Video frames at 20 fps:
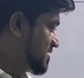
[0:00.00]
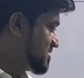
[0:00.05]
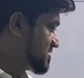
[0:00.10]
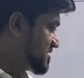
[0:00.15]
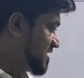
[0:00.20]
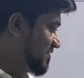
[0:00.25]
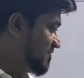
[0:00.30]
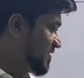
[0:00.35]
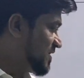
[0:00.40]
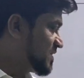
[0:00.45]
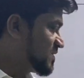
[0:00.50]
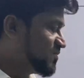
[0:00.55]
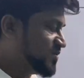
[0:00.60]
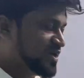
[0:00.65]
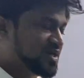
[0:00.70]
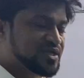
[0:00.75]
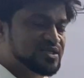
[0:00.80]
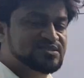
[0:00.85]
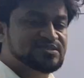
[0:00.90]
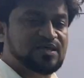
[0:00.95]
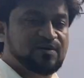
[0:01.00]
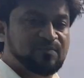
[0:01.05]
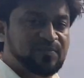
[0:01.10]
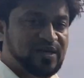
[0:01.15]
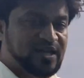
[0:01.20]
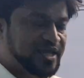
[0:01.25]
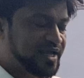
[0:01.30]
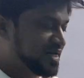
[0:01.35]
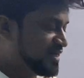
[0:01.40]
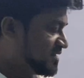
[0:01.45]
7th one is the
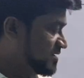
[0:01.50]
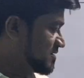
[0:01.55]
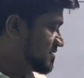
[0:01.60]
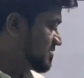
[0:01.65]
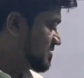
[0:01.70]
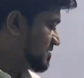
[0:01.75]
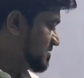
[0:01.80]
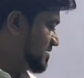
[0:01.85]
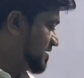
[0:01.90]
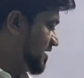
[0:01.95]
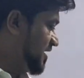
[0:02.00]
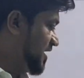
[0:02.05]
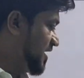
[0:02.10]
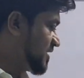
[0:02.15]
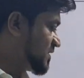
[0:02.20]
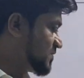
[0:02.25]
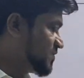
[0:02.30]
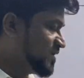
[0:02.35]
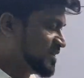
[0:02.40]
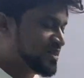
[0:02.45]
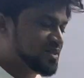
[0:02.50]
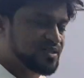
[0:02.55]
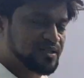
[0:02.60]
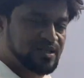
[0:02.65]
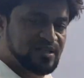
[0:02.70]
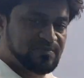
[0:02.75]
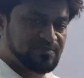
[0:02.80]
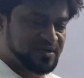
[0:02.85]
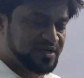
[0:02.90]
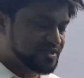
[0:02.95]
plane. 8th one
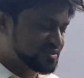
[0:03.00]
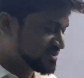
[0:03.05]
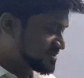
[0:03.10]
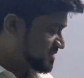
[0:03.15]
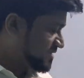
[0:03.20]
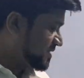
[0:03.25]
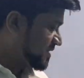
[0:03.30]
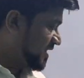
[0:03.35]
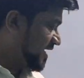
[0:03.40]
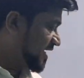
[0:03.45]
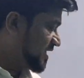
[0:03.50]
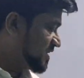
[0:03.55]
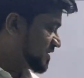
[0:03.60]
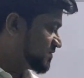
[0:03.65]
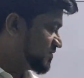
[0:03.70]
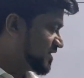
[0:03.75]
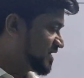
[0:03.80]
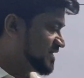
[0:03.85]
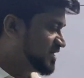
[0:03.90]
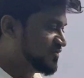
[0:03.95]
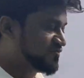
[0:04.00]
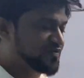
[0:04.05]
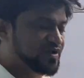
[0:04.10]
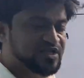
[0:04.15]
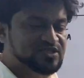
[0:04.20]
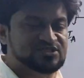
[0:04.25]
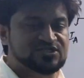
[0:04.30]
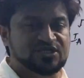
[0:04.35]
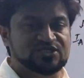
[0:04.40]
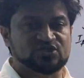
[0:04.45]
limits. 9th one
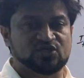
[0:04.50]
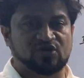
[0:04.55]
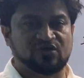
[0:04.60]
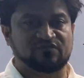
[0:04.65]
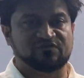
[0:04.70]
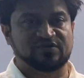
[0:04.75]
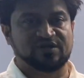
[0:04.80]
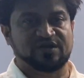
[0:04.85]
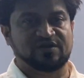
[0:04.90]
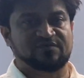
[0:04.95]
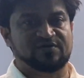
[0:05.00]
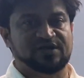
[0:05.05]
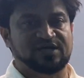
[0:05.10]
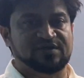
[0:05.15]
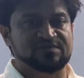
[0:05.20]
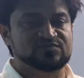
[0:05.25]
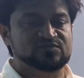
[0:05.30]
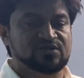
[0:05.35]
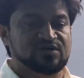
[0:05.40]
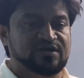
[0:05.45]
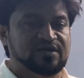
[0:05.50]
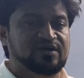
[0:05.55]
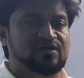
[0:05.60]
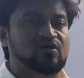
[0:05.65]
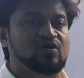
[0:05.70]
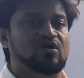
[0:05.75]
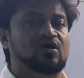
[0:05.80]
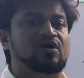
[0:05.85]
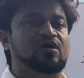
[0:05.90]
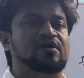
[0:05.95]
differentiation of derivatives.
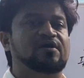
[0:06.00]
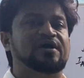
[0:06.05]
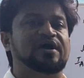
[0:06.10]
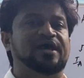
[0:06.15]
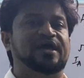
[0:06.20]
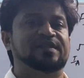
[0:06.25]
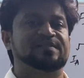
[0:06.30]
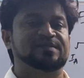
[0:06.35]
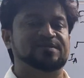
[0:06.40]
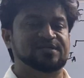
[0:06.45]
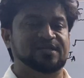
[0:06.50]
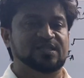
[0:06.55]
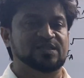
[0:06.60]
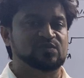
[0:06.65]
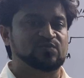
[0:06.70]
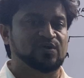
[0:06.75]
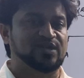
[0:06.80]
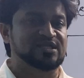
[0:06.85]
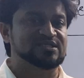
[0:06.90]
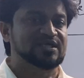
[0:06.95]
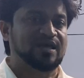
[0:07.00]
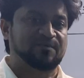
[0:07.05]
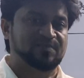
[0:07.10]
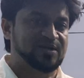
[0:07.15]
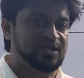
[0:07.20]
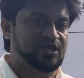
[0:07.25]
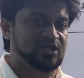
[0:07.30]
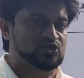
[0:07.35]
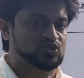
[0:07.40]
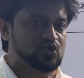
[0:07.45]
And the 10th one is
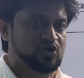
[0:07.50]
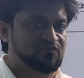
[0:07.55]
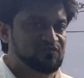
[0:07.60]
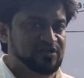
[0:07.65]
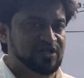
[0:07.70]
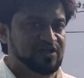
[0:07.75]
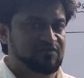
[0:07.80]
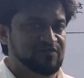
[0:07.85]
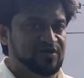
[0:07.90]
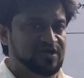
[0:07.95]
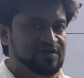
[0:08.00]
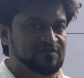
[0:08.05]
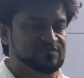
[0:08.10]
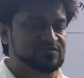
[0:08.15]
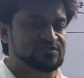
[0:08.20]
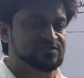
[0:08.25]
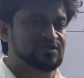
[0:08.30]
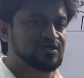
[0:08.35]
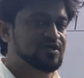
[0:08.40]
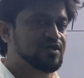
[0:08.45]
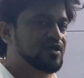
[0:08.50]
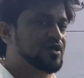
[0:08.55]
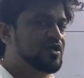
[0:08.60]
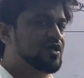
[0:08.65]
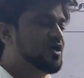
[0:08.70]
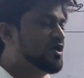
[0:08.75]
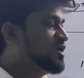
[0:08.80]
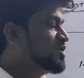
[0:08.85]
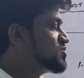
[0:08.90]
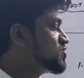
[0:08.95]
application of derivatives.
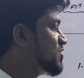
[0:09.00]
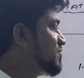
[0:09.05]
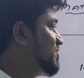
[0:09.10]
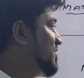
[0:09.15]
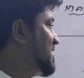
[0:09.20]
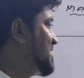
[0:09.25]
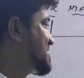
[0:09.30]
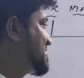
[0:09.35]
So we